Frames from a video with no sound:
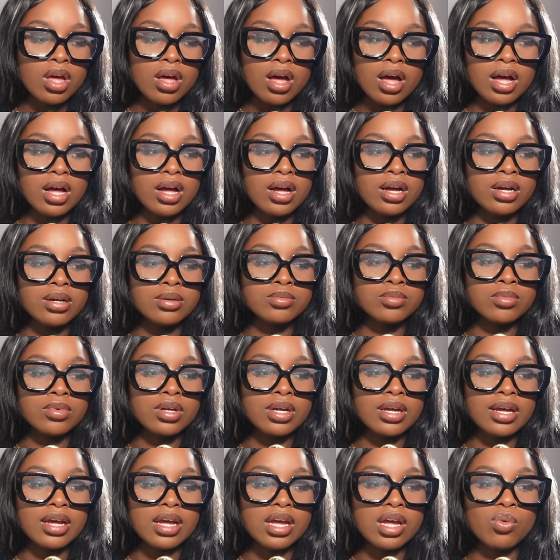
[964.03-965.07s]
and
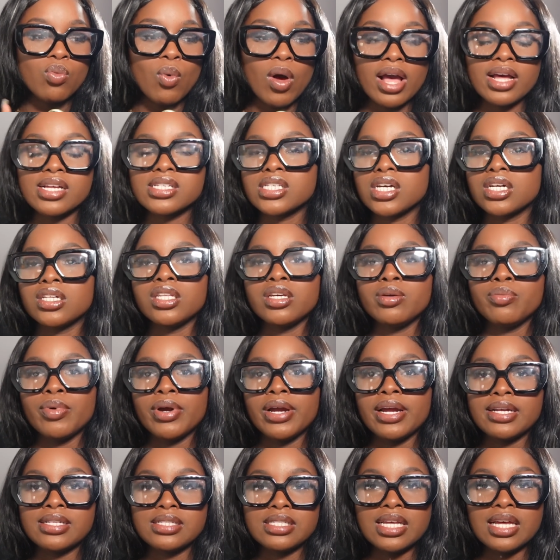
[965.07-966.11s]
YSL
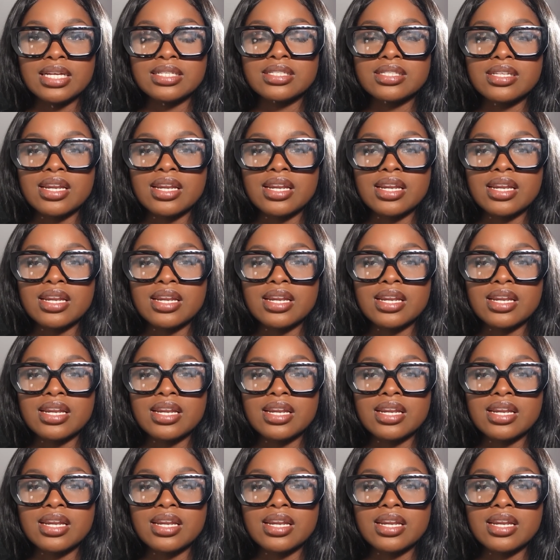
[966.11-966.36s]
Libre Intense,